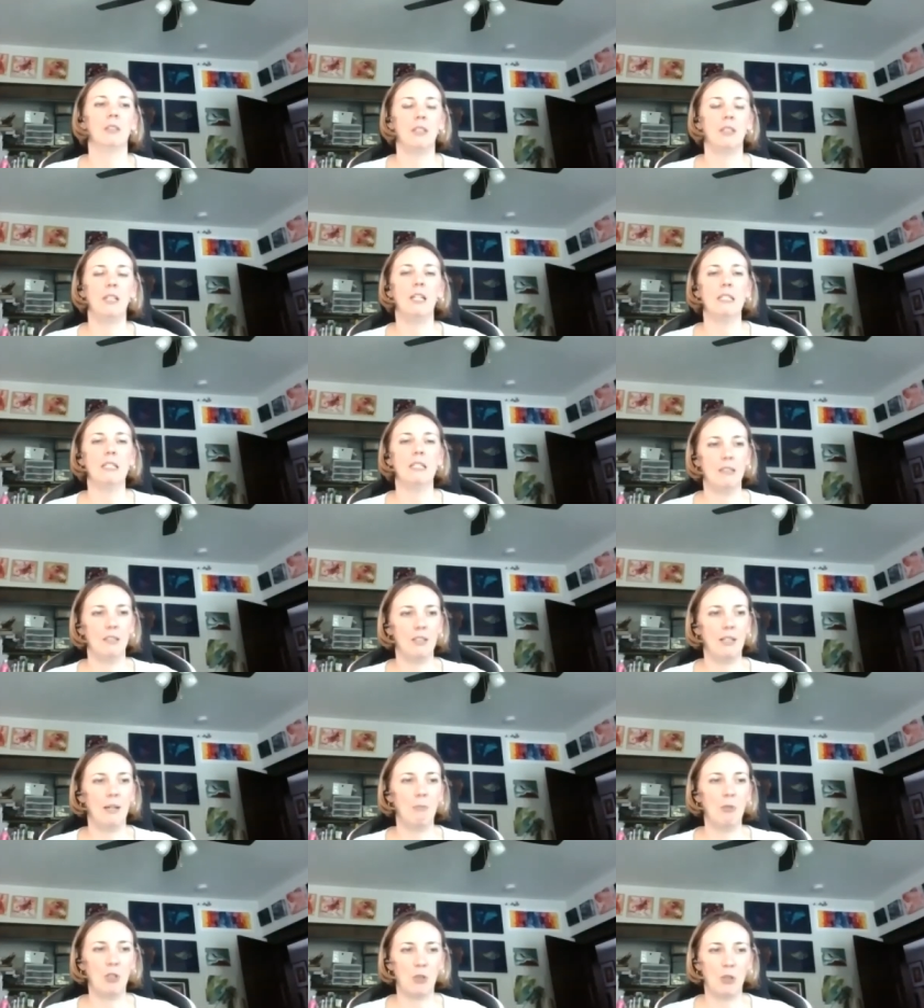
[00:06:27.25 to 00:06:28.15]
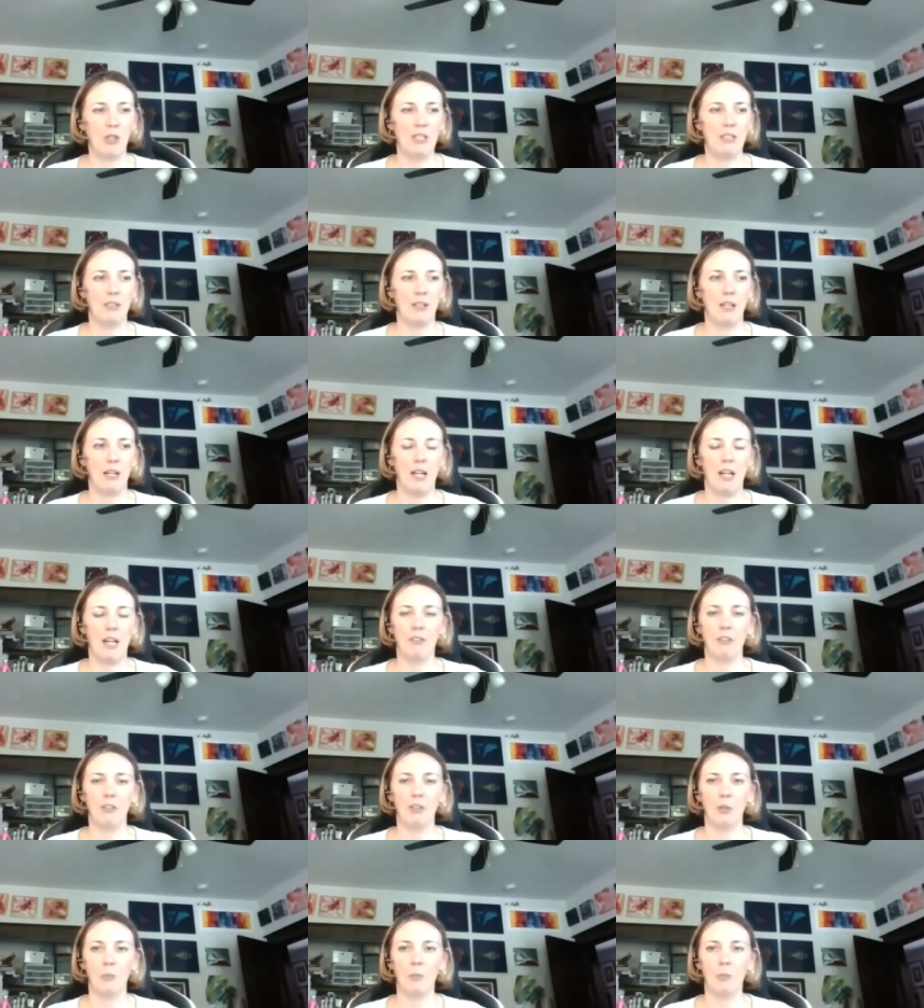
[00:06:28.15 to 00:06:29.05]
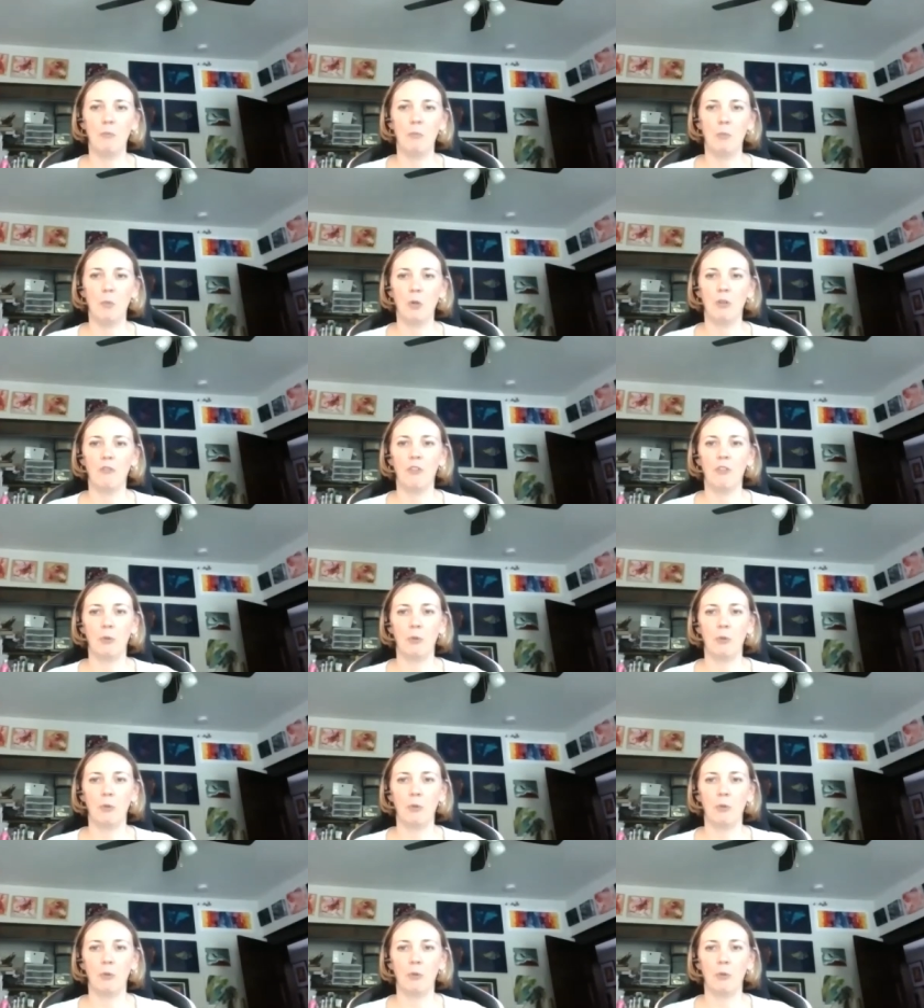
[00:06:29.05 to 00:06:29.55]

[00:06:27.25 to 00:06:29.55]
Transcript: yes, it demonstrates that I have a little bit more of